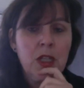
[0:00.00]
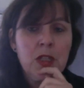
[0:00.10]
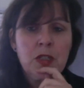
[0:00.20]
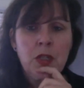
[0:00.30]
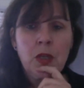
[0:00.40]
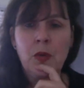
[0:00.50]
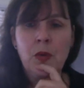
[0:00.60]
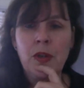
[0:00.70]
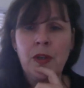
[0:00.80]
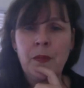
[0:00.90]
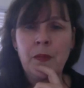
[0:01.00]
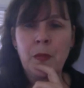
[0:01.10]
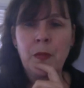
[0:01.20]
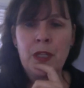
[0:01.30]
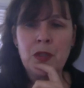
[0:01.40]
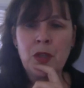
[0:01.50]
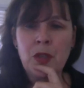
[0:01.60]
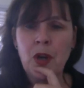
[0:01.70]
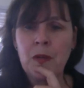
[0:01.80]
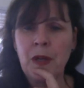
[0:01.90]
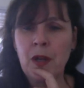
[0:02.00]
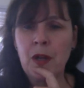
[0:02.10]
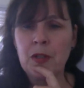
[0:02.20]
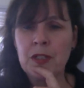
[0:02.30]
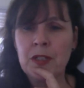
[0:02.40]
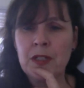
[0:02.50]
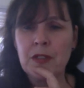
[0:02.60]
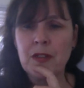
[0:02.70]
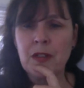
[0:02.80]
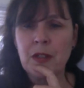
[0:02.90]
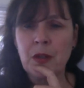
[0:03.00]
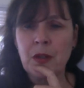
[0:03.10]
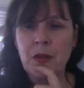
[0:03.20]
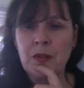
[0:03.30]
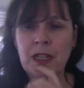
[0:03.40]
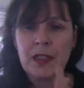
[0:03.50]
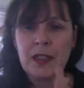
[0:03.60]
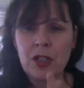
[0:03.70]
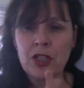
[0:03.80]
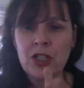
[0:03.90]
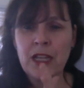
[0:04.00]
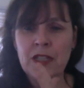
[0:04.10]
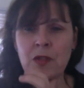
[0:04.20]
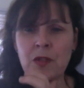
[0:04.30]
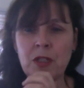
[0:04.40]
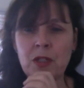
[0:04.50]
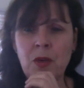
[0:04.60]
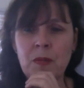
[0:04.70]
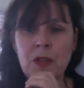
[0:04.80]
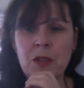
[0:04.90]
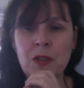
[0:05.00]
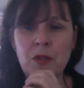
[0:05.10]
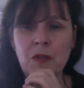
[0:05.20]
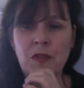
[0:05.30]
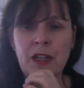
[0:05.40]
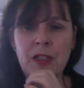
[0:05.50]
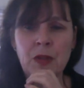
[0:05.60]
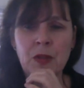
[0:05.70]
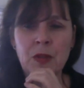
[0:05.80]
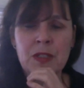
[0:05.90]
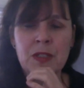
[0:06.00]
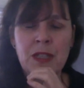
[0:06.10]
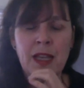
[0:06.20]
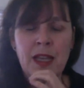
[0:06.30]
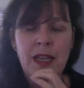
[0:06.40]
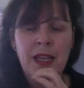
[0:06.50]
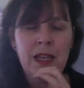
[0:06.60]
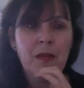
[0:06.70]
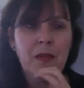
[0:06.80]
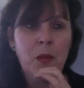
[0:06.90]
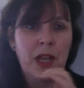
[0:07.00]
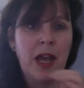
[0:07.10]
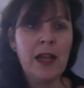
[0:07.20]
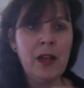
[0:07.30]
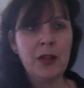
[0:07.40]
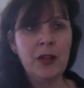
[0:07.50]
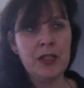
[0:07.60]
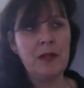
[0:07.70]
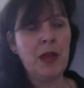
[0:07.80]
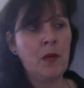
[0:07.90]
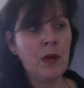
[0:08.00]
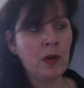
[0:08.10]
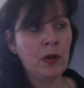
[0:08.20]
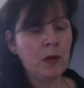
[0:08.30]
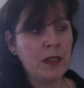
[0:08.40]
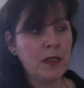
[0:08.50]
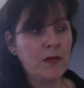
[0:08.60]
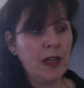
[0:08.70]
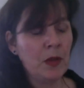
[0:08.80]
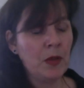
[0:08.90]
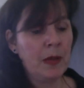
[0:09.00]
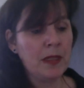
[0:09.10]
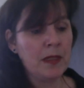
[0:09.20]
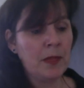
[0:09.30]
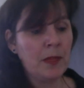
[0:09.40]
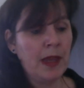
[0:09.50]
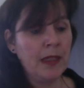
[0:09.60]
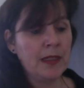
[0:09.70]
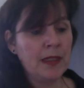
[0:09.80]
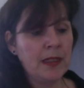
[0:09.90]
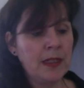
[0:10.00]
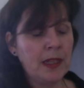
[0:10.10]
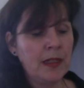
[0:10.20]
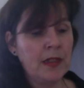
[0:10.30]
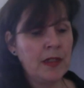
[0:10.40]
So when you talk about, technology has to be adopted to values, what I learned in my work with these value-based banks is that